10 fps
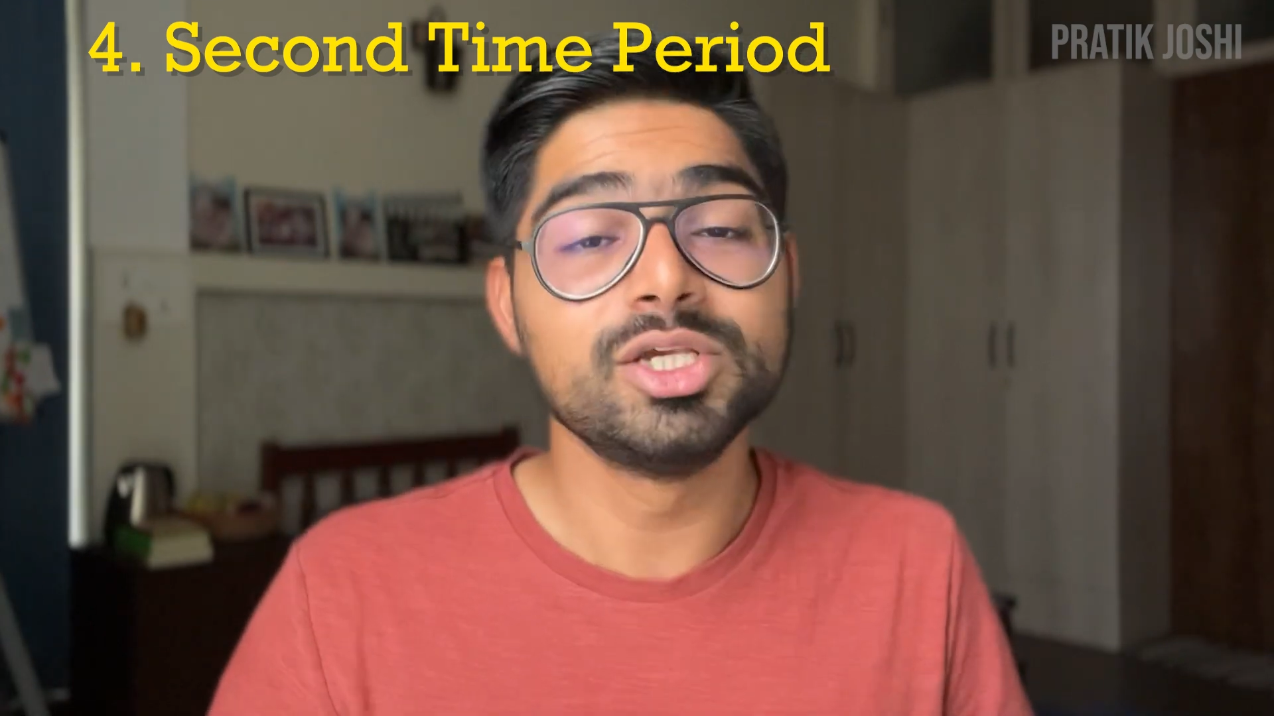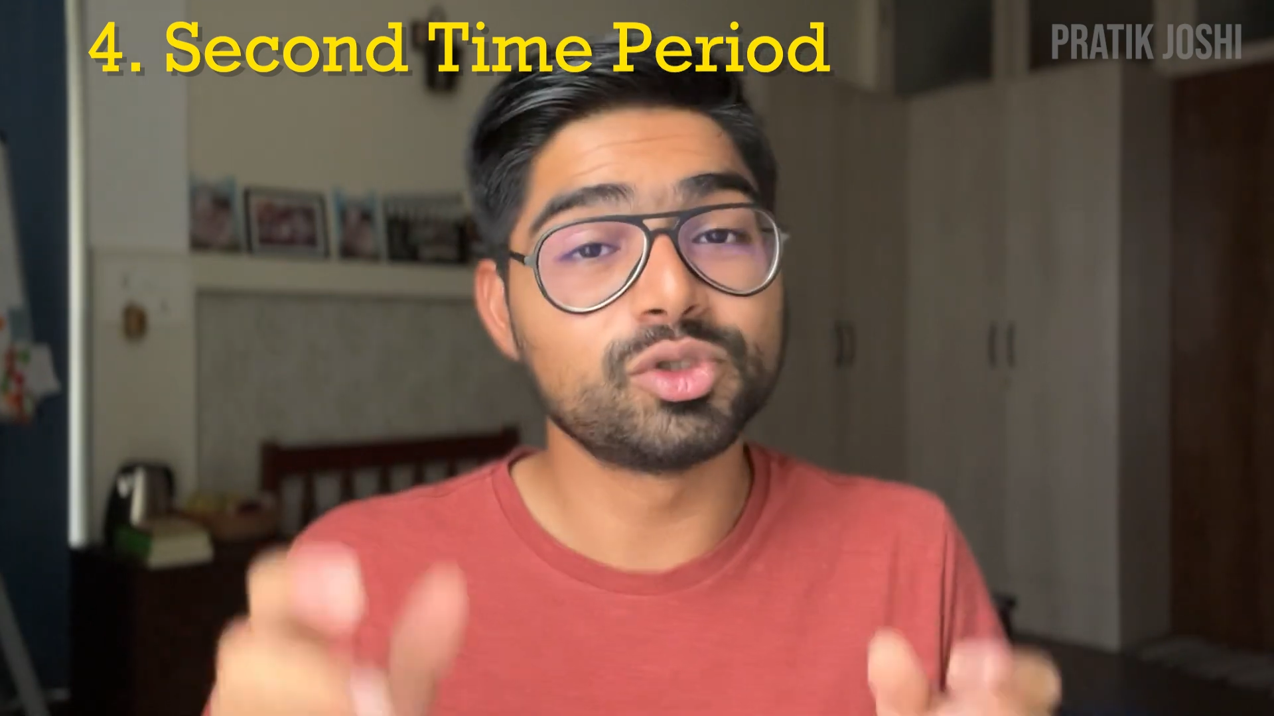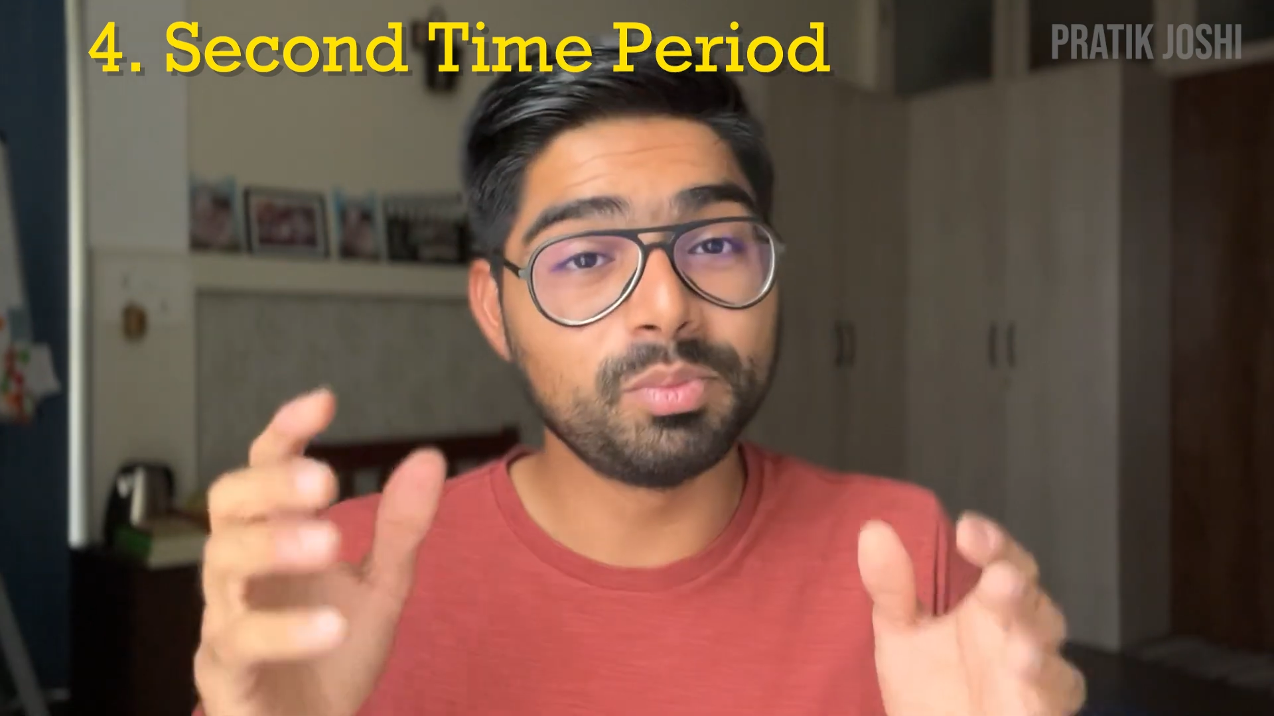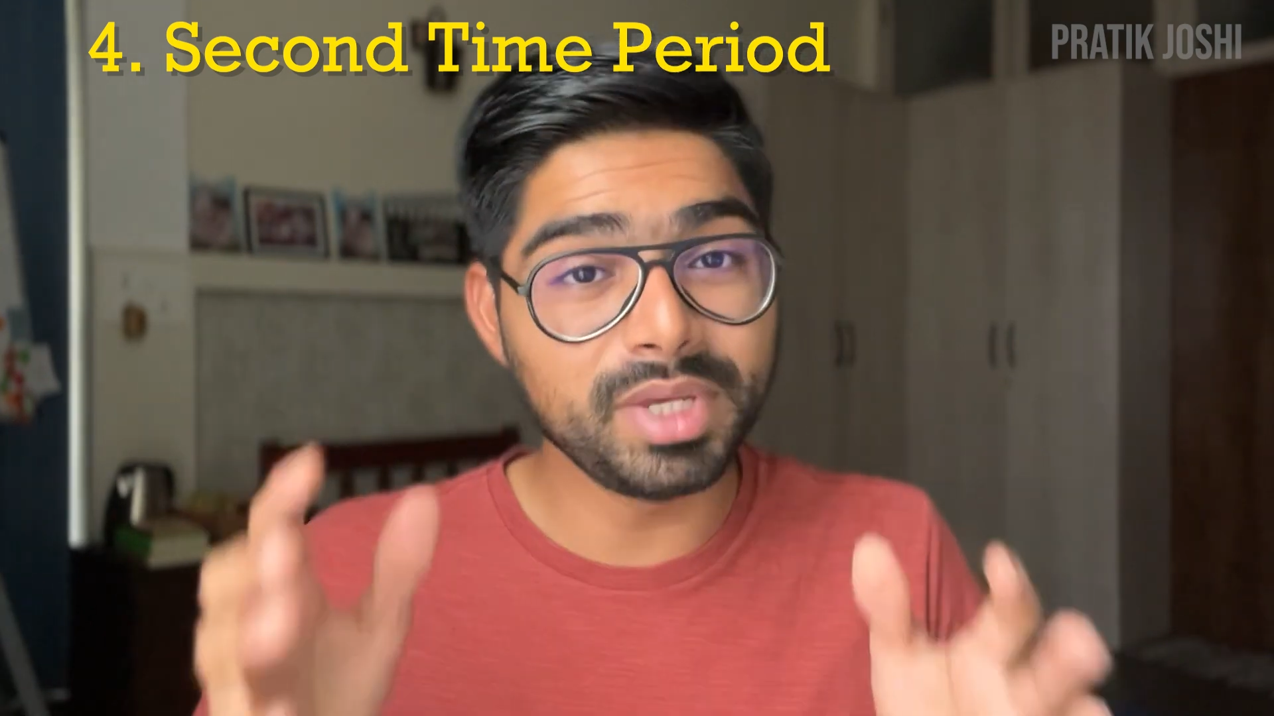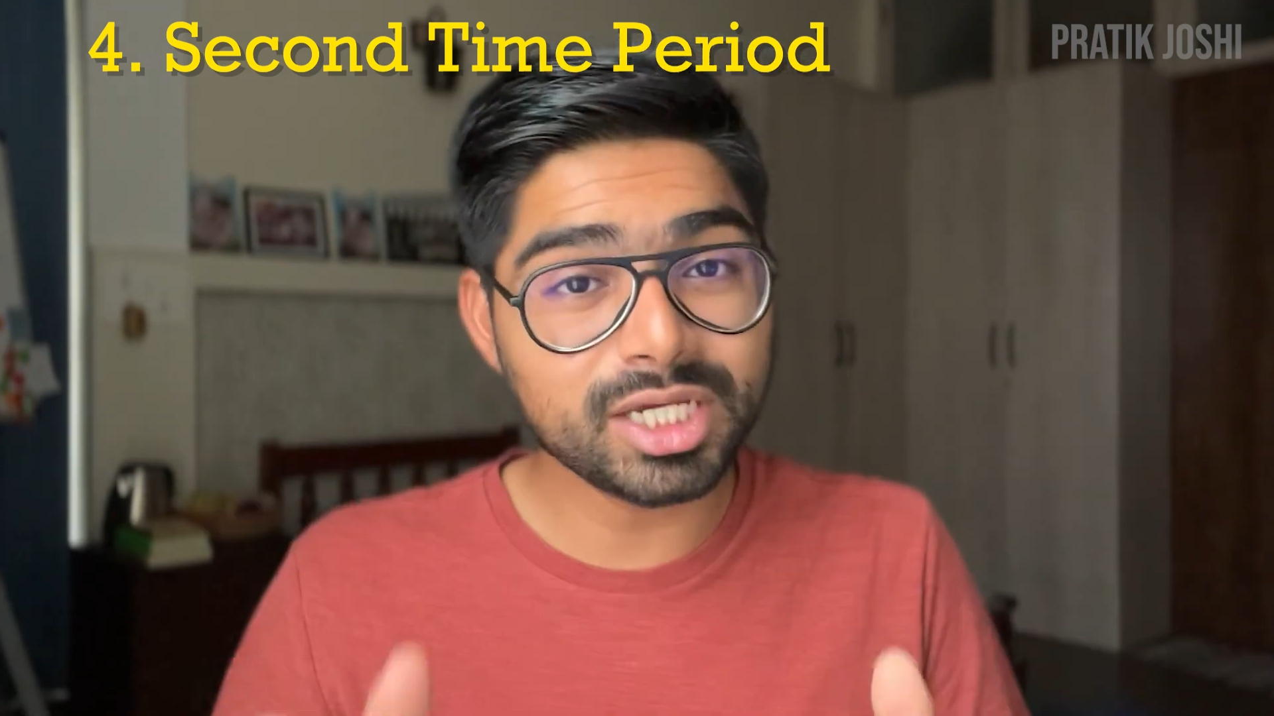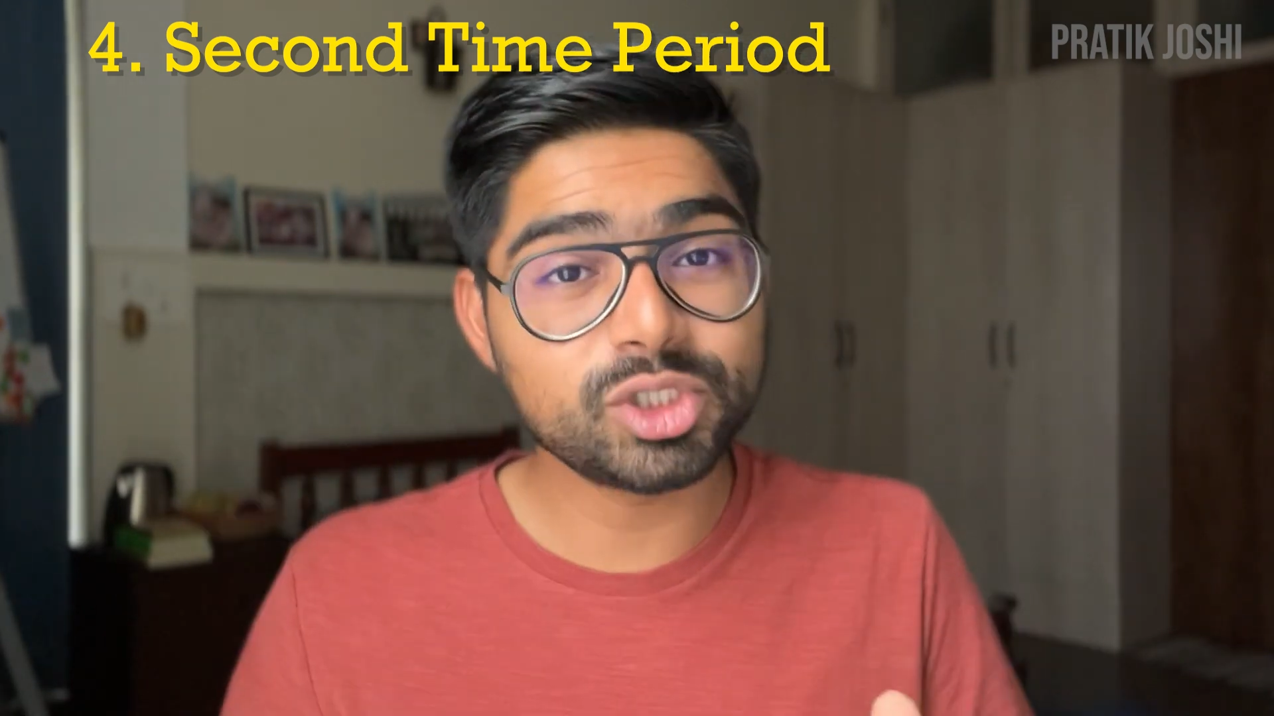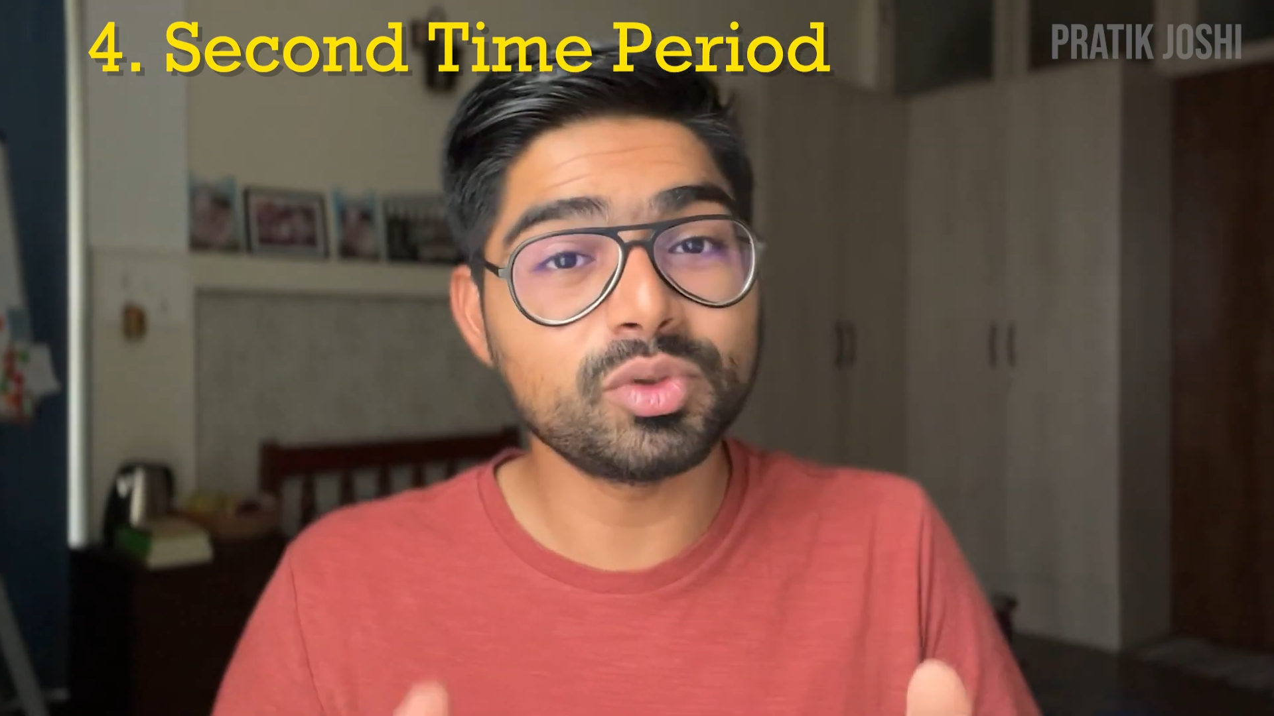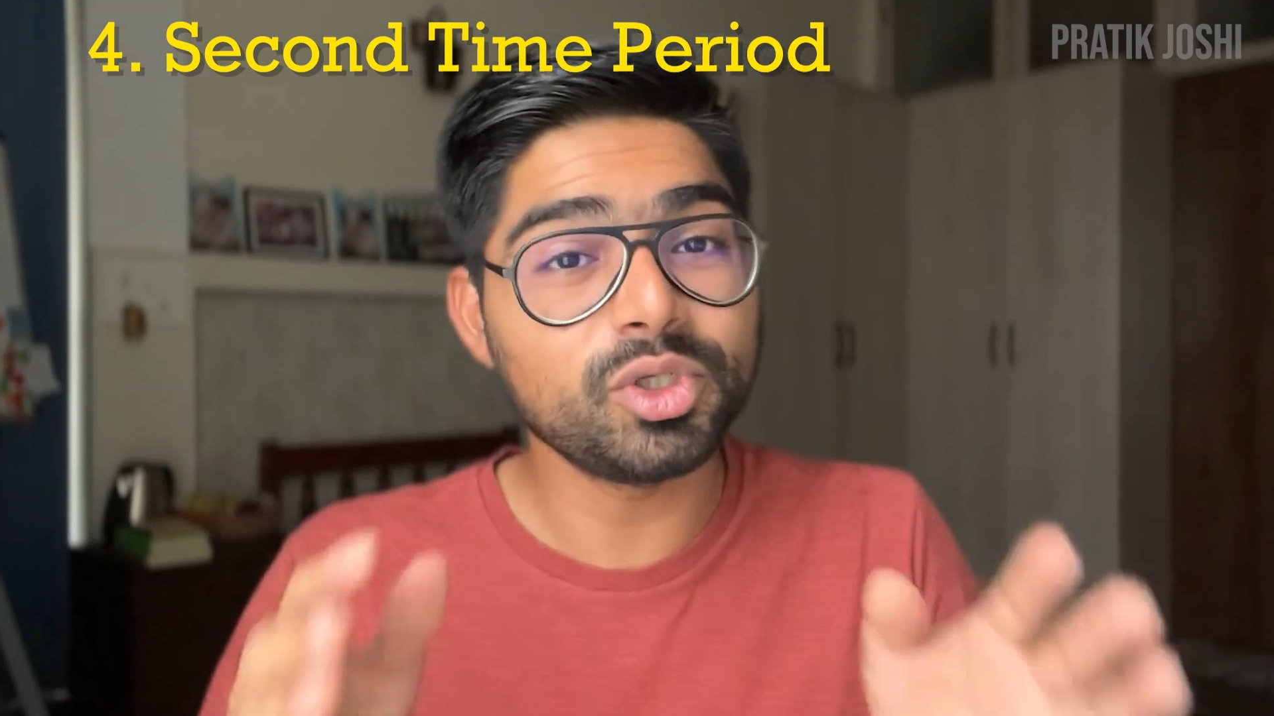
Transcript: So make sure